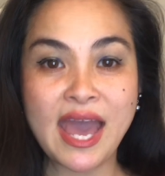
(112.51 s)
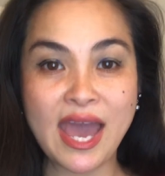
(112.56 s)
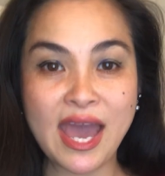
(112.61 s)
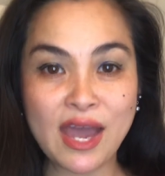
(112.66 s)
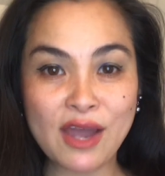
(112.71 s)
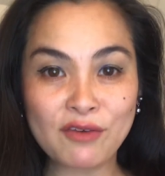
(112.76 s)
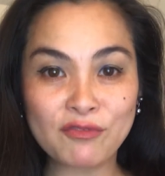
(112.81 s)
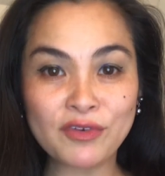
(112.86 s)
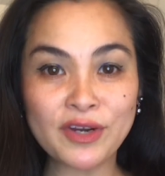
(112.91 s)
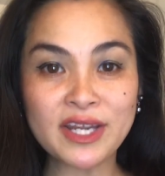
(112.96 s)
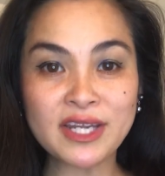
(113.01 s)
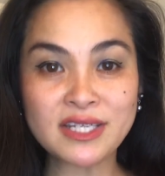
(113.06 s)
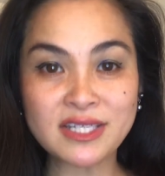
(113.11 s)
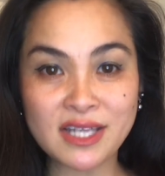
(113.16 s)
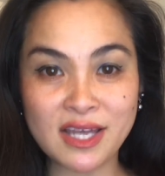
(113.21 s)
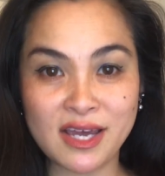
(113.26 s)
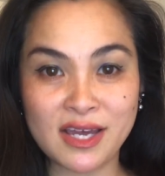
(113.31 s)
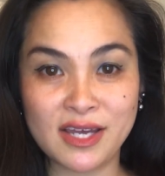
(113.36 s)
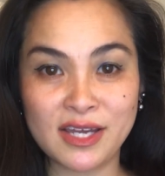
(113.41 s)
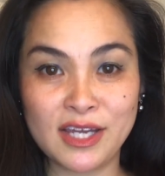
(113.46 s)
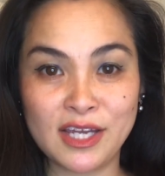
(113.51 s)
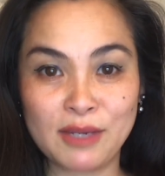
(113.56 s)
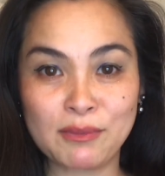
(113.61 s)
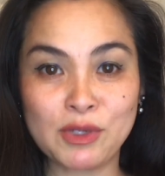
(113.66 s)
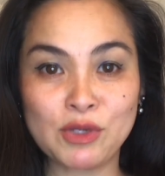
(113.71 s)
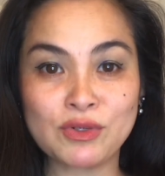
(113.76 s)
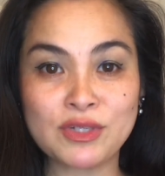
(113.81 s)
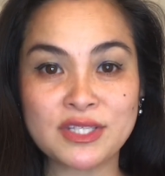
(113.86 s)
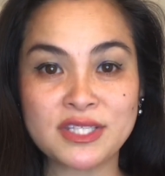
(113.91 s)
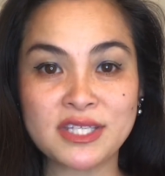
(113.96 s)
every time
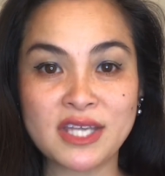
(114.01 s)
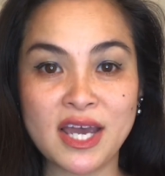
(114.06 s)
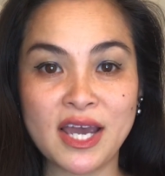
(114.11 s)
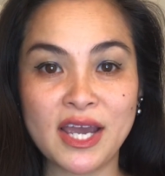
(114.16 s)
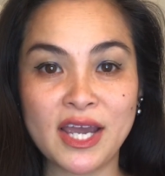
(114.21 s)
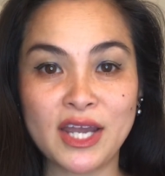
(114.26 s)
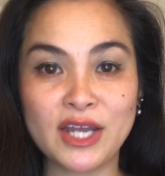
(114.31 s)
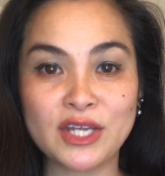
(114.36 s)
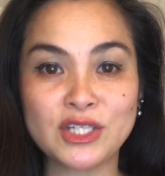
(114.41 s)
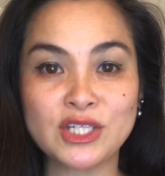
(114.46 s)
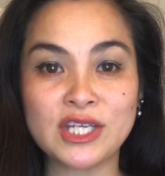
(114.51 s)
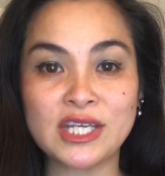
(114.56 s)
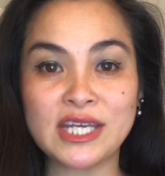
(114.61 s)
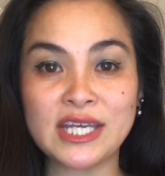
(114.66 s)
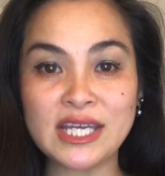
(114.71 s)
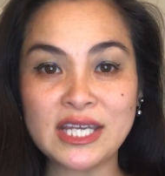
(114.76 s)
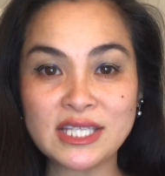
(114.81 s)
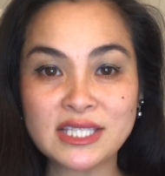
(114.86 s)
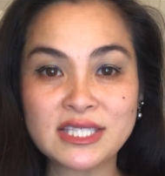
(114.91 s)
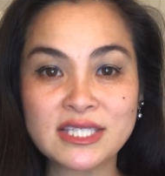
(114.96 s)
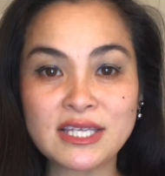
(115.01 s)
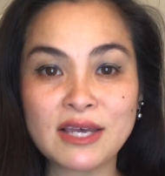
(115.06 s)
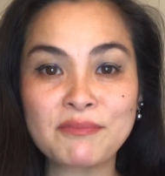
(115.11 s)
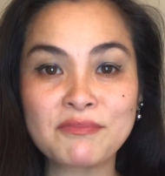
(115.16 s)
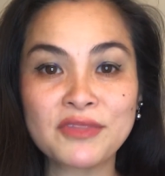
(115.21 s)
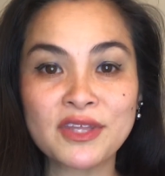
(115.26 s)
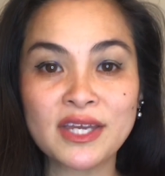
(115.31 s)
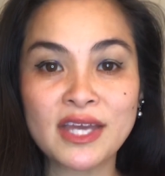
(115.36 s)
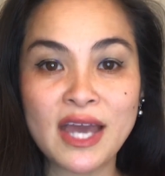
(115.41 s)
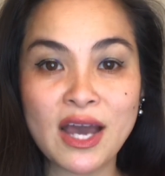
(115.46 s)
you decide to eat
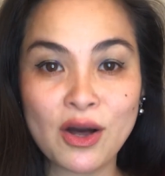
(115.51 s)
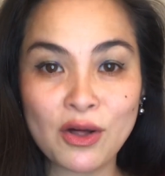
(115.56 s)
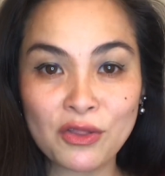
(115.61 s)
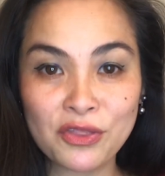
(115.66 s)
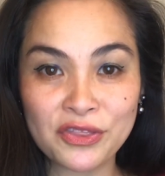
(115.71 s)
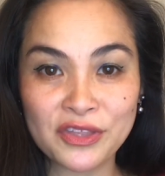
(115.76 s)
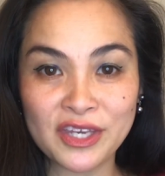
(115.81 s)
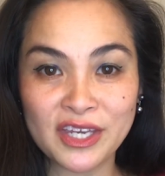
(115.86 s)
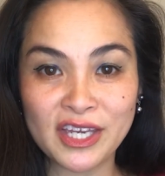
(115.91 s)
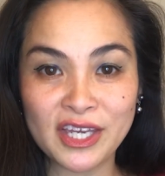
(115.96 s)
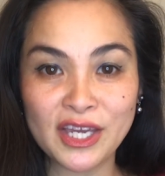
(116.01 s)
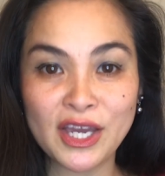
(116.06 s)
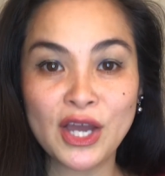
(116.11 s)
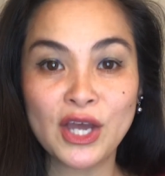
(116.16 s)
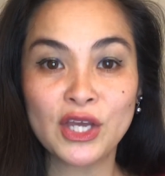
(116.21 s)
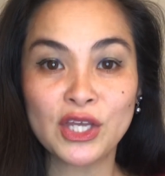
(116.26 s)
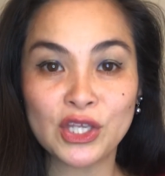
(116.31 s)
something healthy,